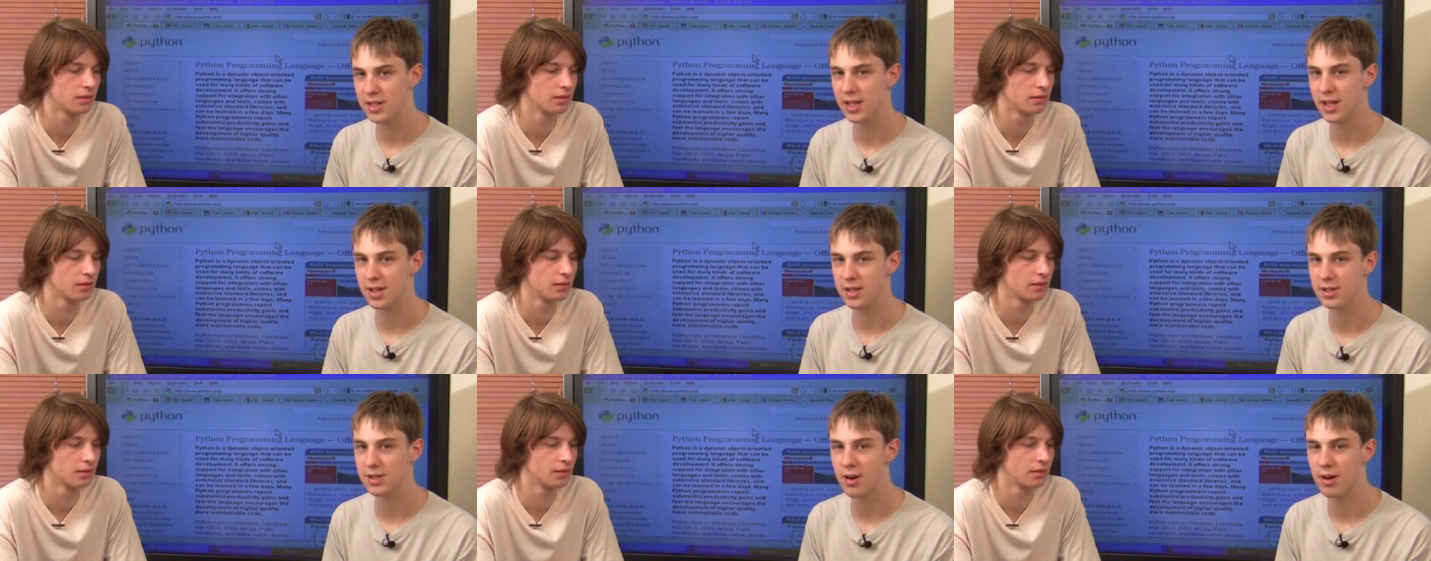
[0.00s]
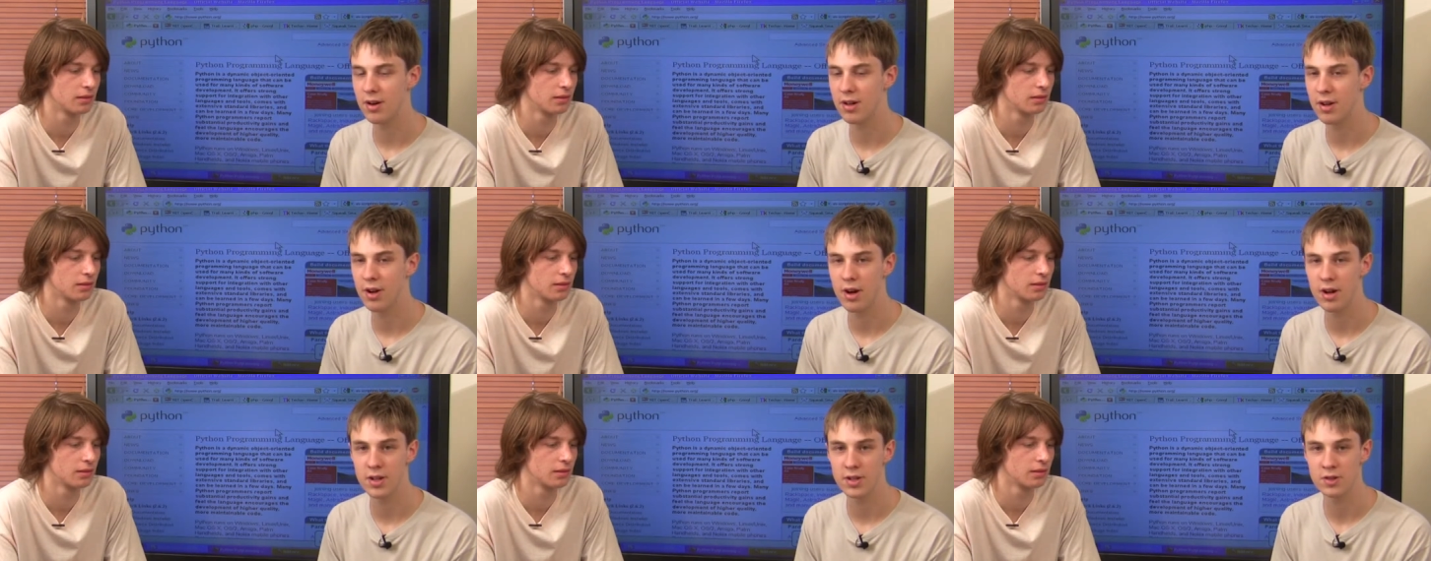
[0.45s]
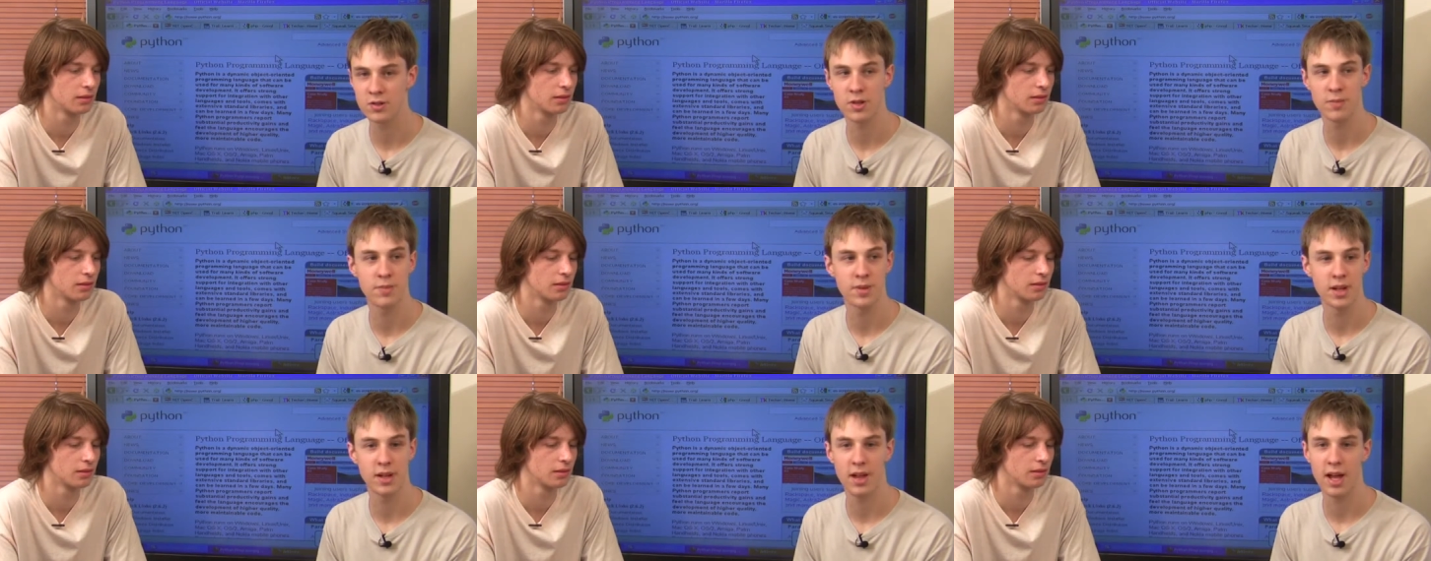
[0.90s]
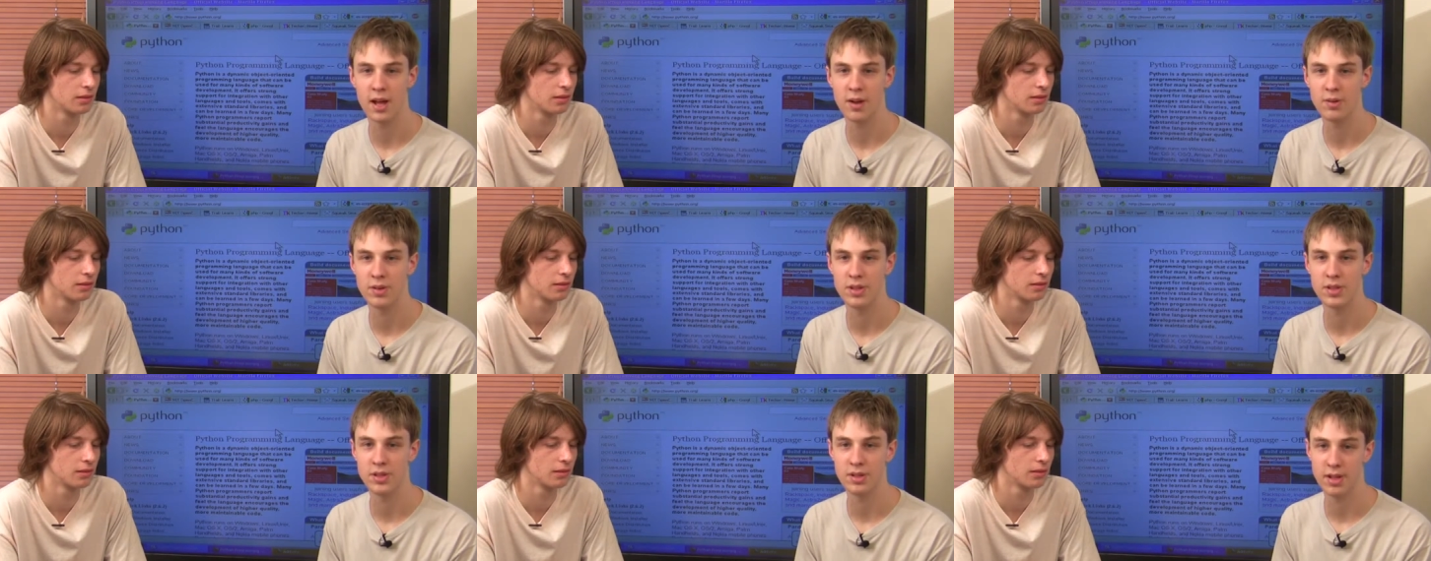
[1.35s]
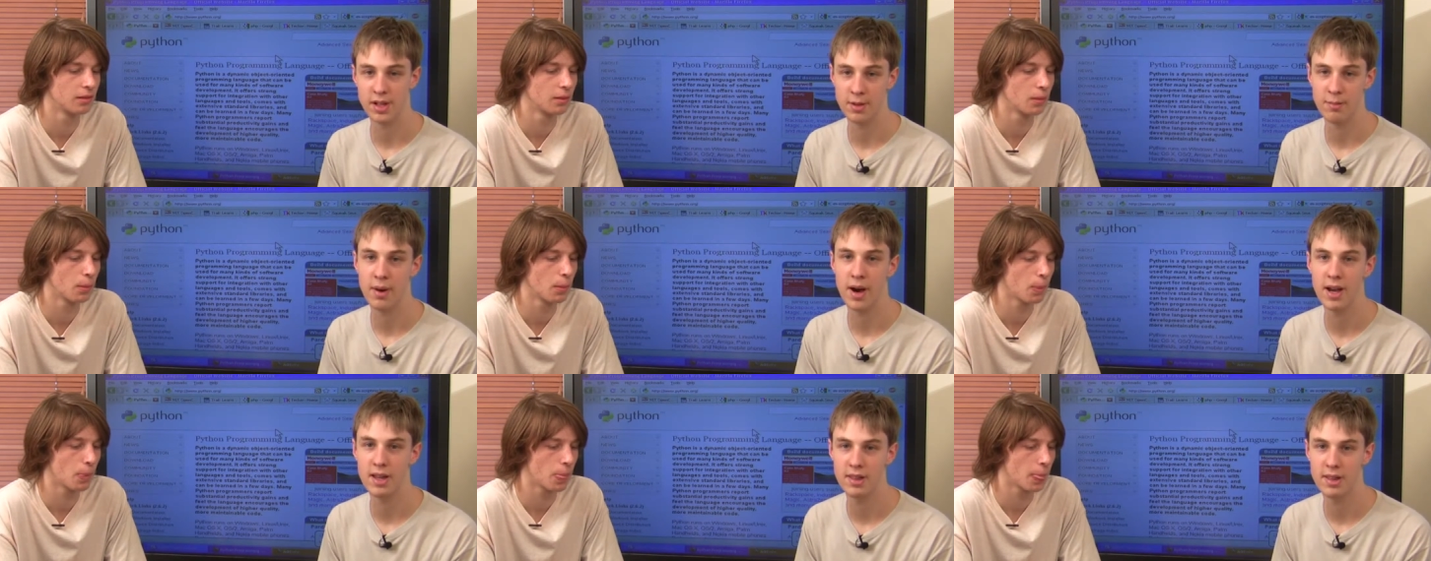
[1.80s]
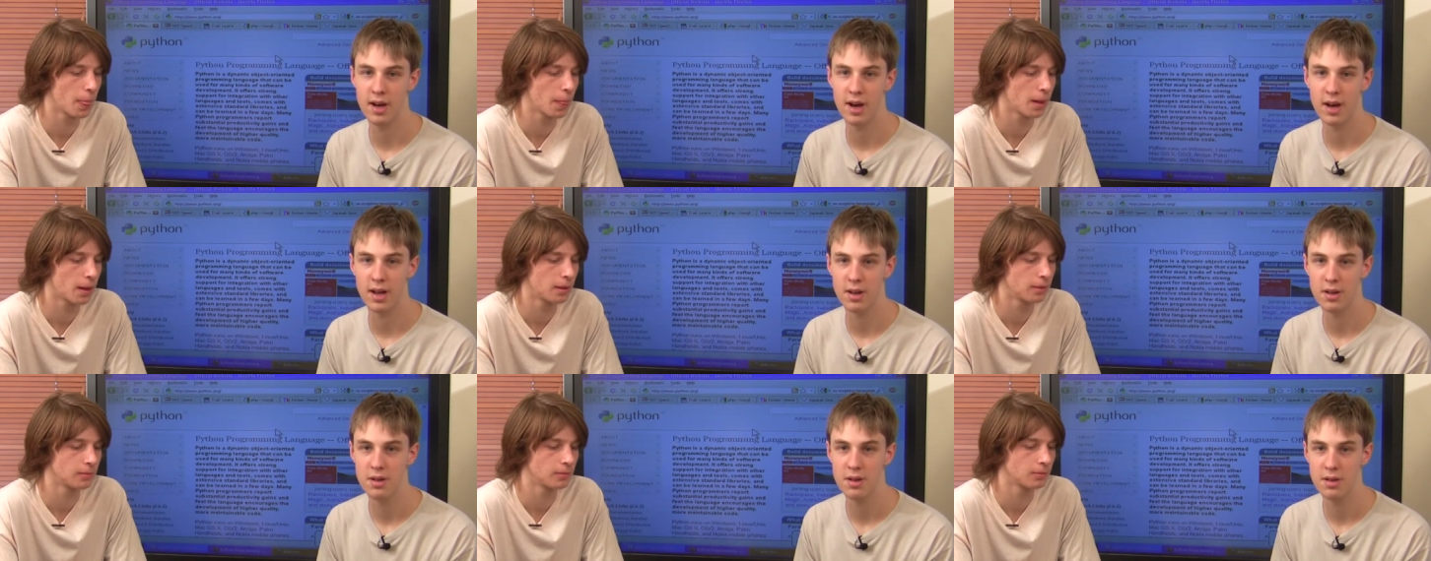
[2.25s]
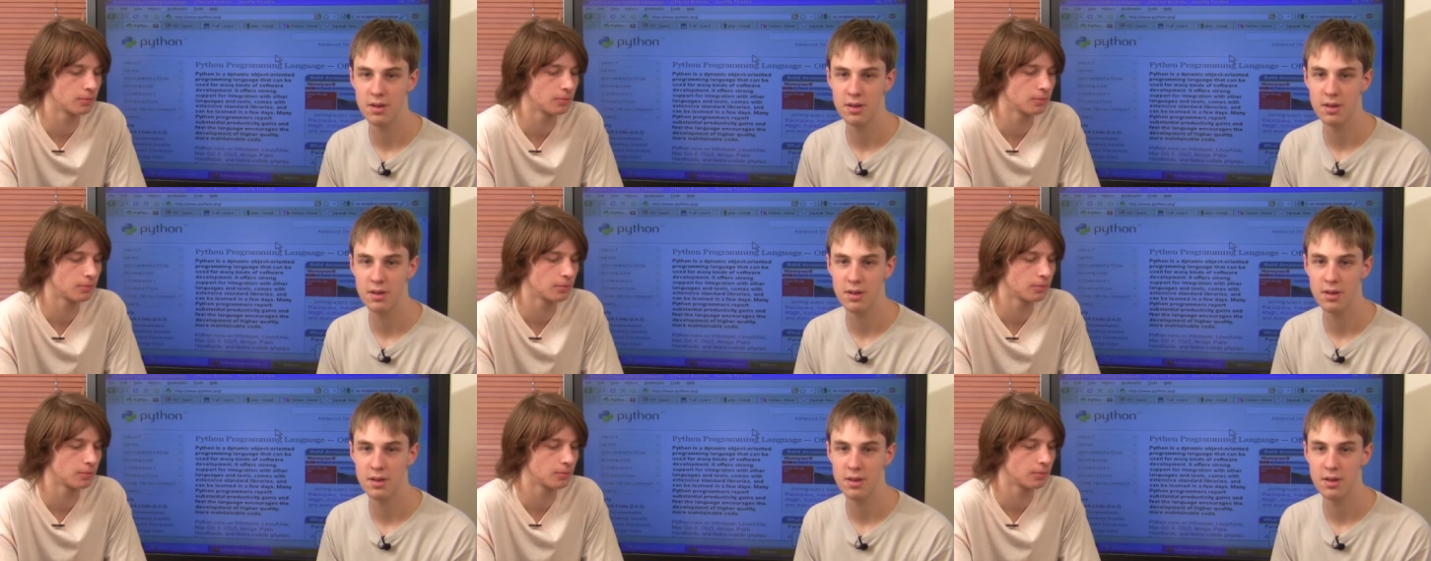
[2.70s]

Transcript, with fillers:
Speaker 1: to get started on a scripting language like Python.